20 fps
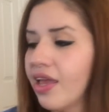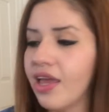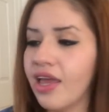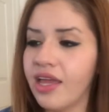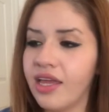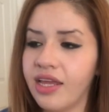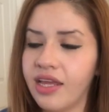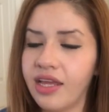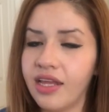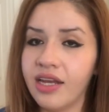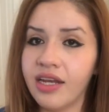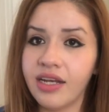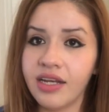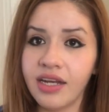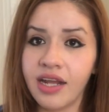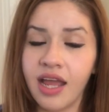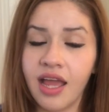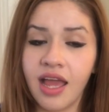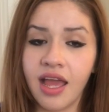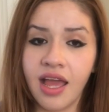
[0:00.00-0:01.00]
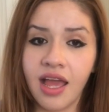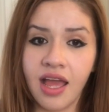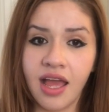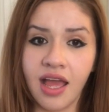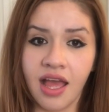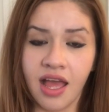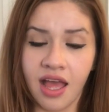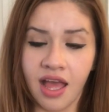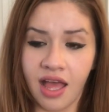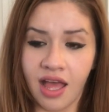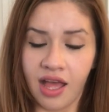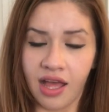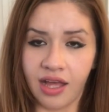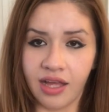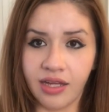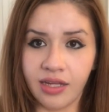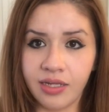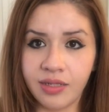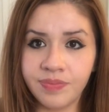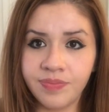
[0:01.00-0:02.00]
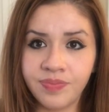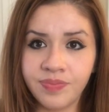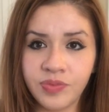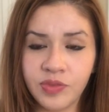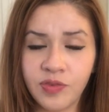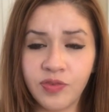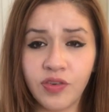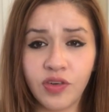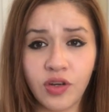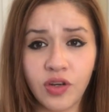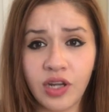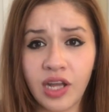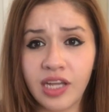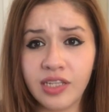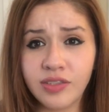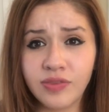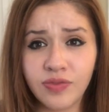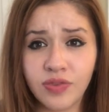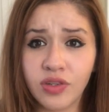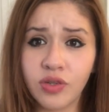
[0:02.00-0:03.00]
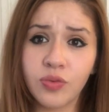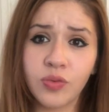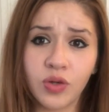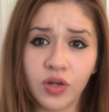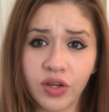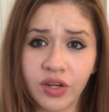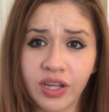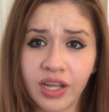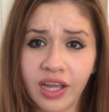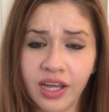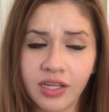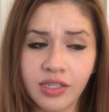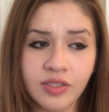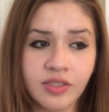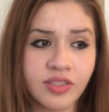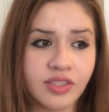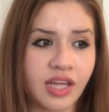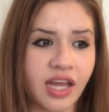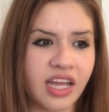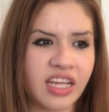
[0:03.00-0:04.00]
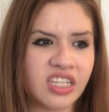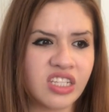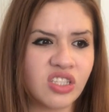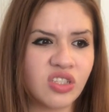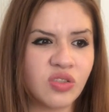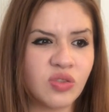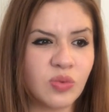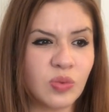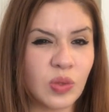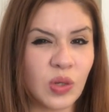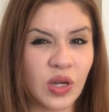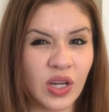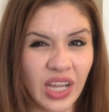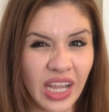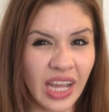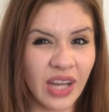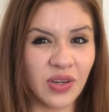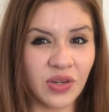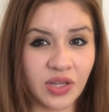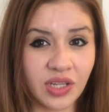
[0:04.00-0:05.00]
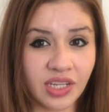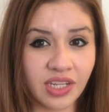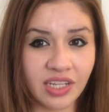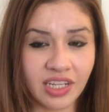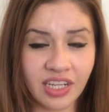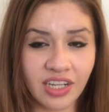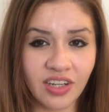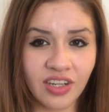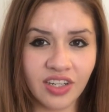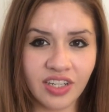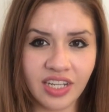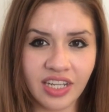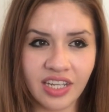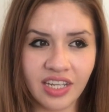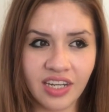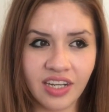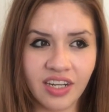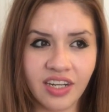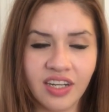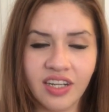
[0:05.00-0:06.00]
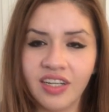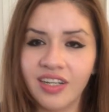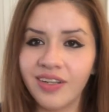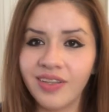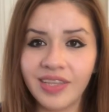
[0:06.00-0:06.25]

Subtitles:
And as for workouts, I do work out here and there,